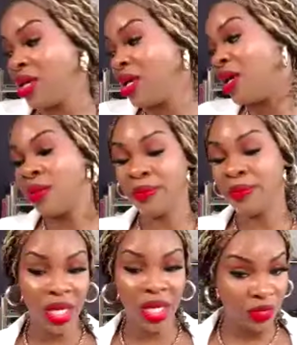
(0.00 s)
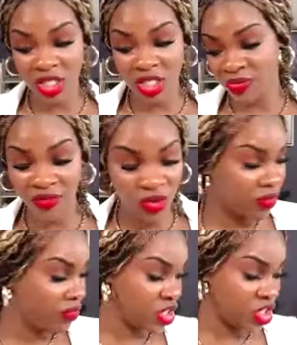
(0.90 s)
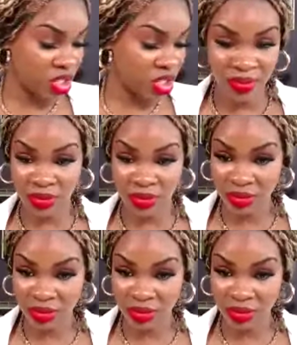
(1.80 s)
my areas, peripheral vision,